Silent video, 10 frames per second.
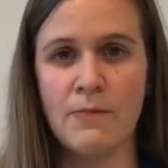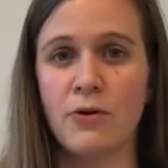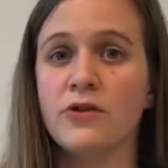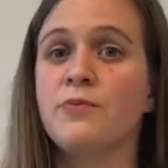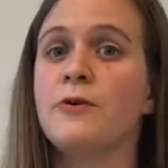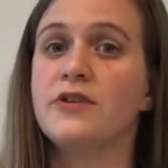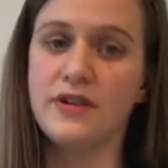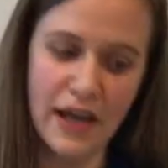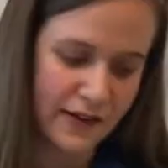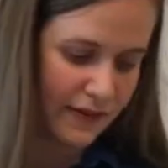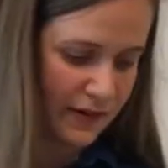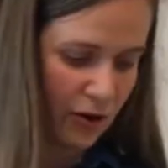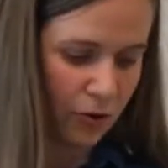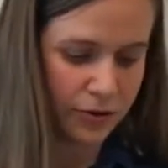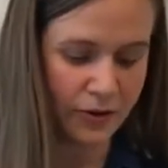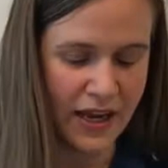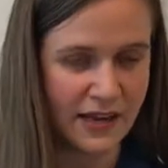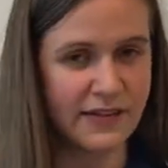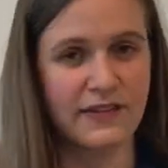Birds build a nest to hold their eggs.